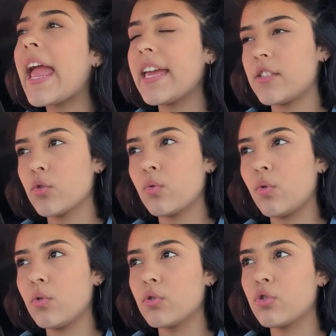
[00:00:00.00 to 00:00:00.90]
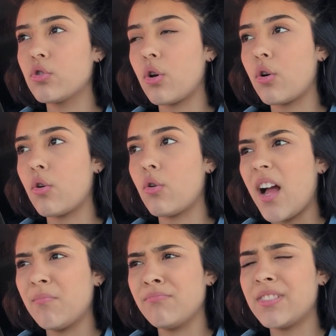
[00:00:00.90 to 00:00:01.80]
hate school, so
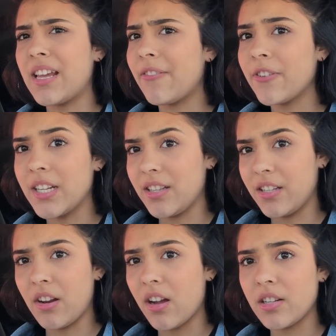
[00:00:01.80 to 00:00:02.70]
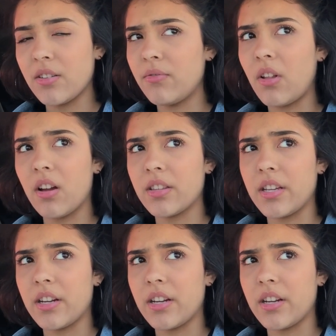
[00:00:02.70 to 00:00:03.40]
I'm definitely not gonna vlog